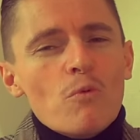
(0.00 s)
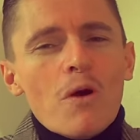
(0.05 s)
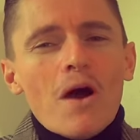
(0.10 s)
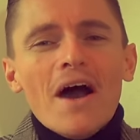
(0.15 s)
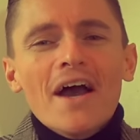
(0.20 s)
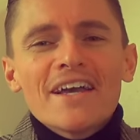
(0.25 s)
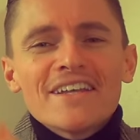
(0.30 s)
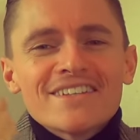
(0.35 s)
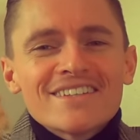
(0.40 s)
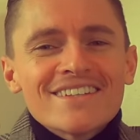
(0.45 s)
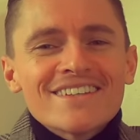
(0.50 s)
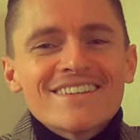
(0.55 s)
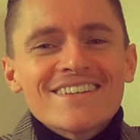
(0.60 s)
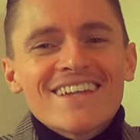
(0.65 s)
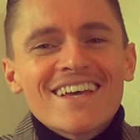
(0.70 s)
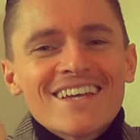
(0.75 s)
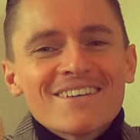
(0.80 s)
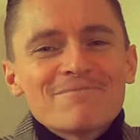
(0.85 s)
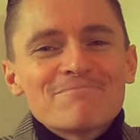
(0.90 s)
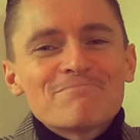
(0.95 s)
why didn't
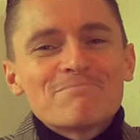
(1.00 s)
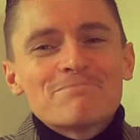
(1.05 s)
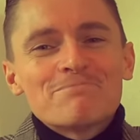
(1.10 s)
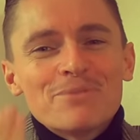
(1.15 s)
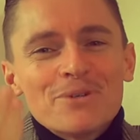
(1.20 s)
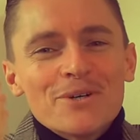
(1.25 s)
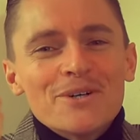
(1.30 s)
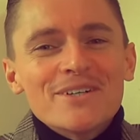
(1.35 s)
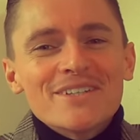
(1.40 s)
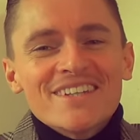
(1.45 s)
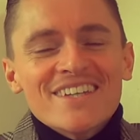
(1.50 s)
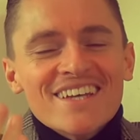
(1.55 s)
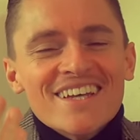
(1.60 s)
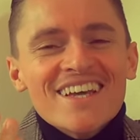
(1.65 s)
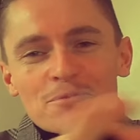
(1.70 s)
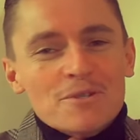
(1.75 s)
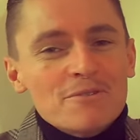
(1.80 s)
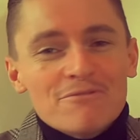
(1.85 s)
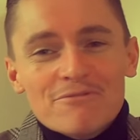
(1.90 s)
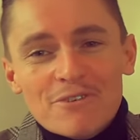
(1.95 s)
they put
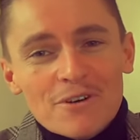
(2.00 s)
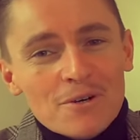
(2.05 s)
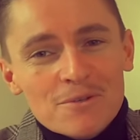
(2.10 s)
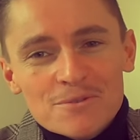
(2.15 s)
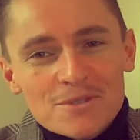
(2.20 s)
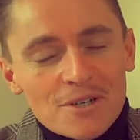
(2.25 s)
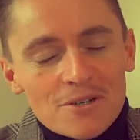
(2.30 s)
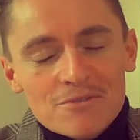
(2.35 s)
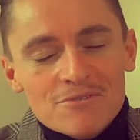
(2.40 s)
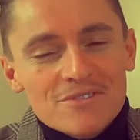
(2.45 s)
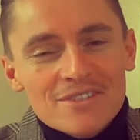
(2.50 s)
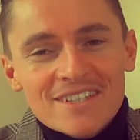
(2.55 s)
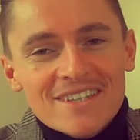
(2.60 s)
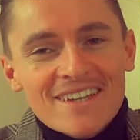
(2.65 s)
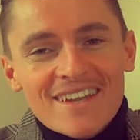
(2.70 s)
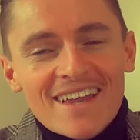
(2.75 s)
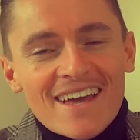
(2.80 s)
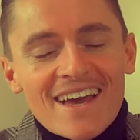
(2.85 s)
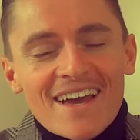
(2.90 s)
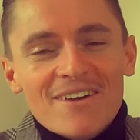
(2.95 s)
put a fold over
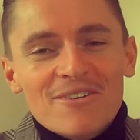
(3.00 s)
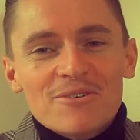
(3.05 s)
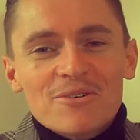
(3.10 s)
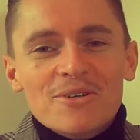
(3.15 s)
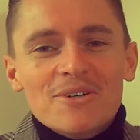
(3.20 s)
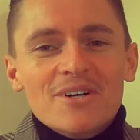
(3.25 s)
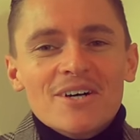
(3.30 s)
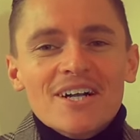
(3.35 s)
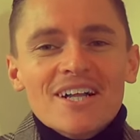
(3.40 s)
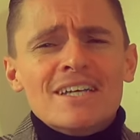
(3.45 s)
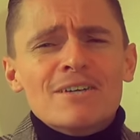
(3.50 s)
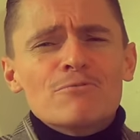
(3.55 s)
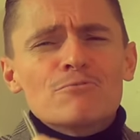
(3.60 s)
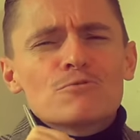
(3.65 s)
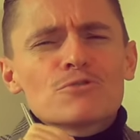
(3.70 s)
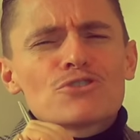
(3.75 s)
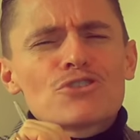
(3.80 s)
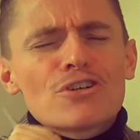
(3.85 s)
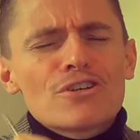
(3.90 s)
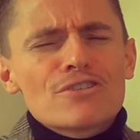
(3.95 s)
in there or it
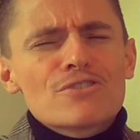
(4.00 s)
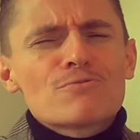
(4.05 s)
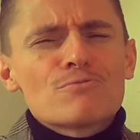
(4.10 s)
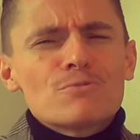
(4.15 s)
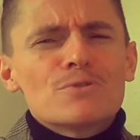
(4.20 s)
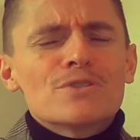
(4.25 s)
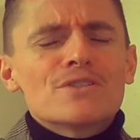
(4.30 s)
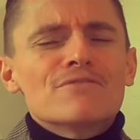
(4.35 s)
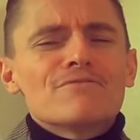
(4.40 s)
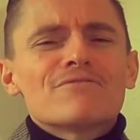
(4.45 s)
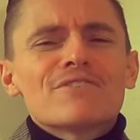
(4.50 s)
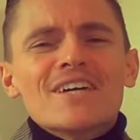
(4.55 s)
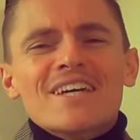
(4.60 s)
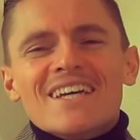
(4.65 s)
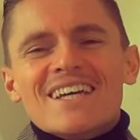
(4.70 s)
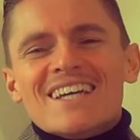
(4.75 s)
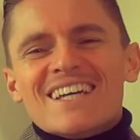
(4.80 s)
just would have